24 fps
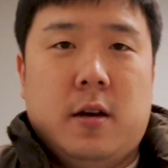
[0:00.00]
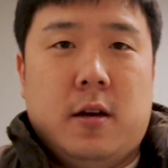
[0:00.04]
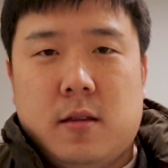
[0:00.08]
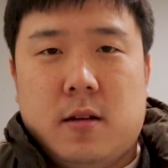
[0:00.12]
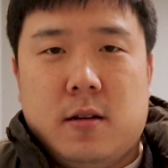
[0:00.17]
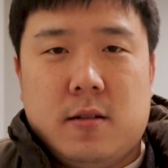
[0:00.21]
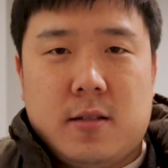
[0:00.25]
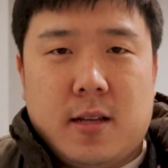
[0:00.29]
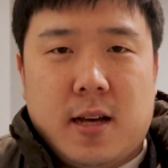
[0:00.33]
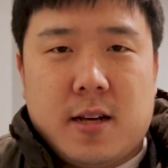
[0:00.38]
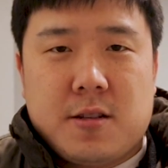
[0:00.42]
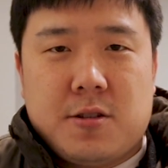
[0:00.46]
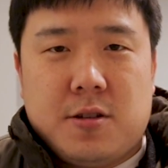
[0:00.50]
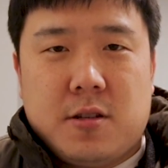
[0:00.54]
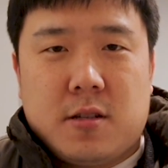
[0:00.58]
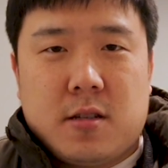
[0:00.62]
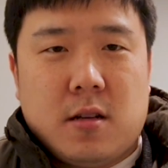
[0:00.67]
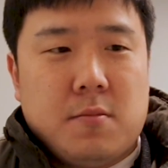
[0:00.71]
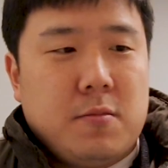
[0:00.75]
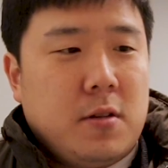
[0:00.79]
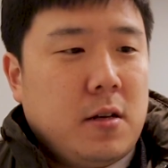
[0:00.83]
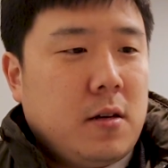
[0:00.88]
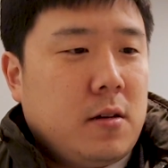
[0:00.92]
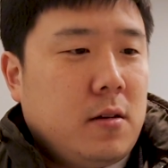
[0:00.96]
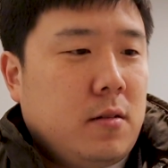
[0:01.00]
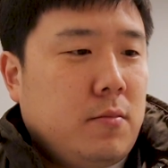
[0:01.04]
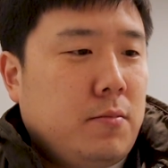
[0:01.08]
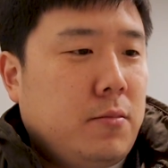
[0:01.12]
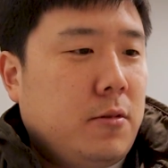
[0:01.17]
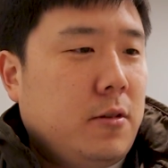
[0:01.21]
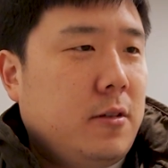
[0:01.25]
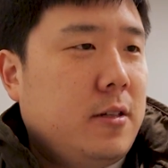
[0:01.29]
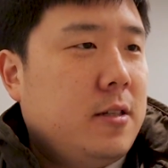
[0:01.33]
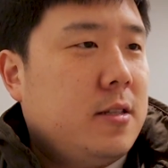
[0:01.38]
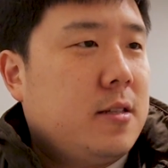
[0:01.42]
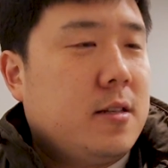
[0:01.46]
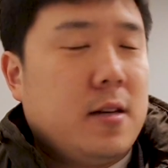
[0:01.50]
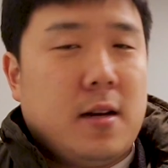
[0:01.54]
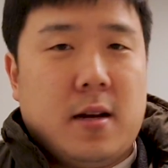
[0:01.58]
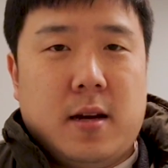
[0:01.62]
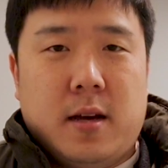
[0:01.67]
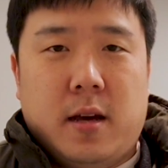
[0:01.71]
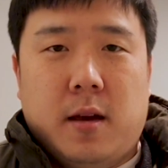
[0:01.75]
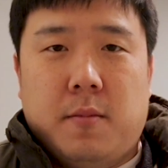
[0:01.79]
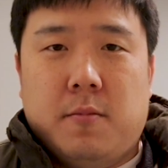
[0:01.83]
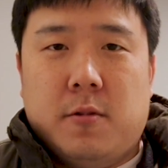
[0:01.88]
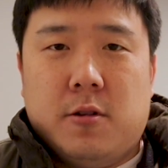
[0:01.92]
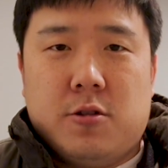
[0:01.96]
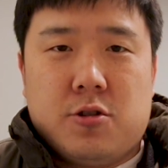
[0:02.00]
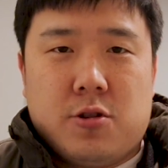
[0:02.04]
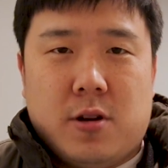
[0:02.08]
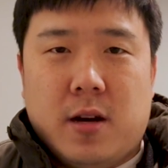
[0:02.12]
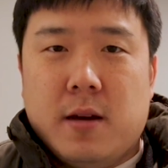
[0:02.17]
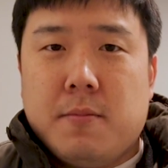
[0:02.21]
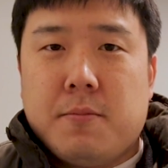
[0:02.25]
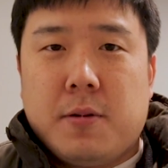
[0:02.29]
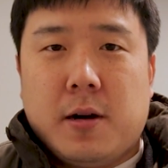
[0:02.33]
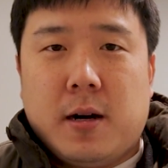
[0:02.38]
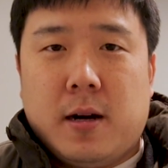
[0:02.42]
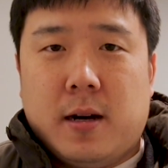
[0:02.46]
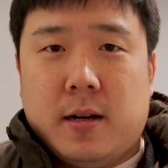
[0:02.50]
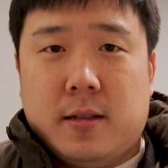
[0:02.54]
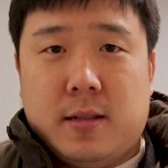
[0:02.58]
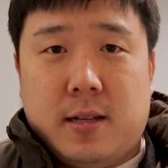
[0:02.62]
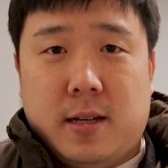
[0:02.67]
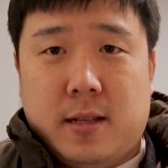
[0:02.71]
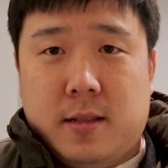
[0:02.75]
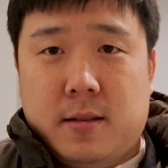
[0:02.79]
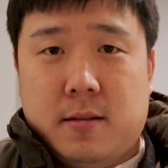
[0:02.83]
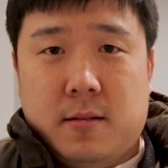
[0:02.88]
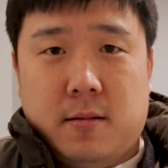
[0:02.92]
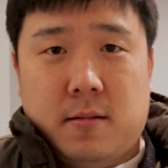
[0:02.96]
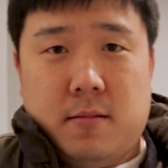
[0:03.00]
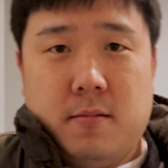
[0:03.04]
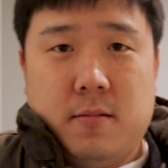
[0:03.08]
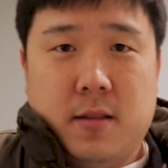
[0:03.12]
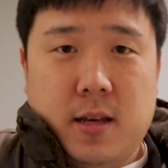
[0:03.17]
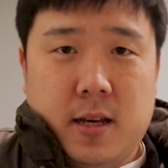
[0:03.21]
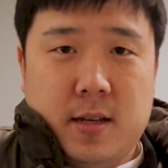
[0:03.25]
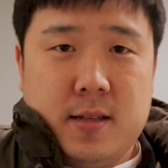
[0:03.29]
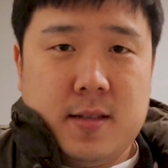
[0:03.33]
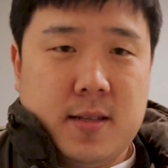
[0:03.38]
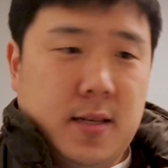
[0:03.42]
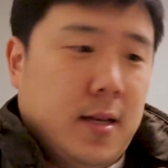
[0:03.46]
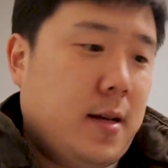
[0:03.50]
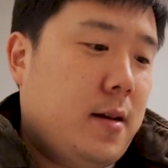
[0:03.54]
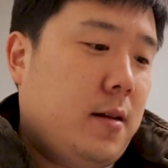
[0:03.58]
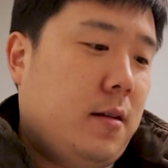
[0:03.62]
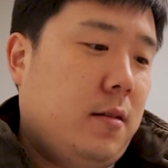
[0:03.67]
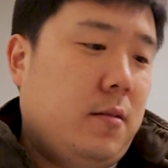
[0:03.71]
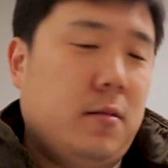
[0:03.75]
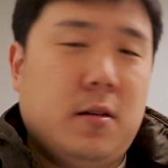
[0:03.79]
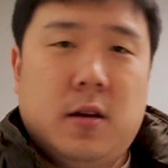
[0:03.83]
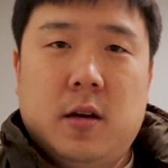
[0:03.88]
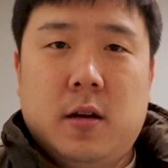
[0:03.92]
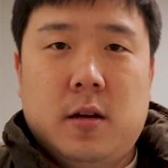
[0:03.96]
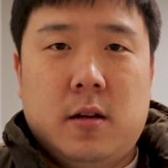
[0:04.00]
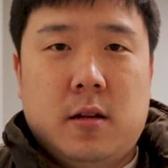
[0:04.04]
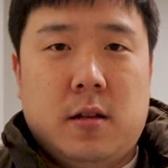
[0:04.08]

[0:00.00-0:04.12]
There's actually something called bullet time tripod that they sell.